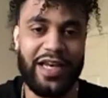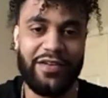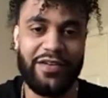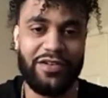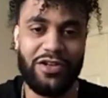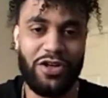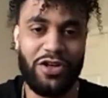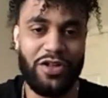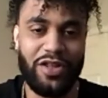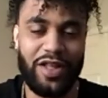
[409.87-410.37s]
didn't
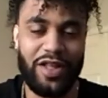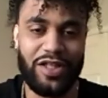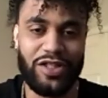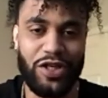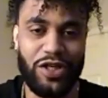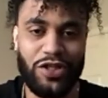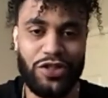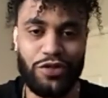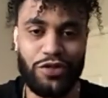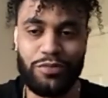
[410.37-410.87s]
even know that. That's
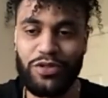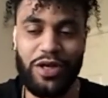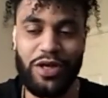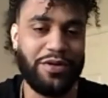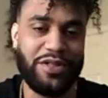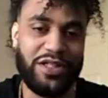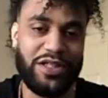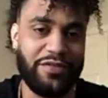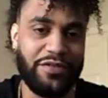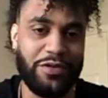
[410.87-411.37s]
awesome. So I
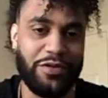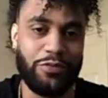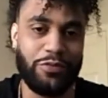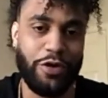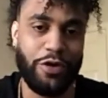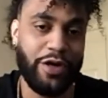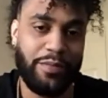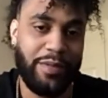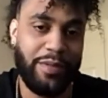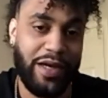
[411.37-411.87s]
wasn't even
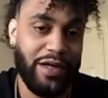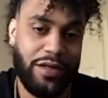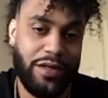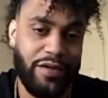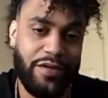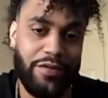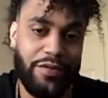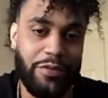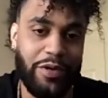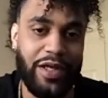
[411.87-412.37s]
worried about it
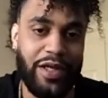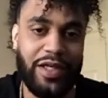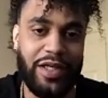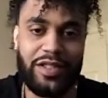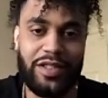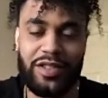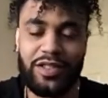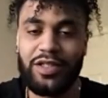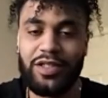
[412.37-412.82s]
anyways.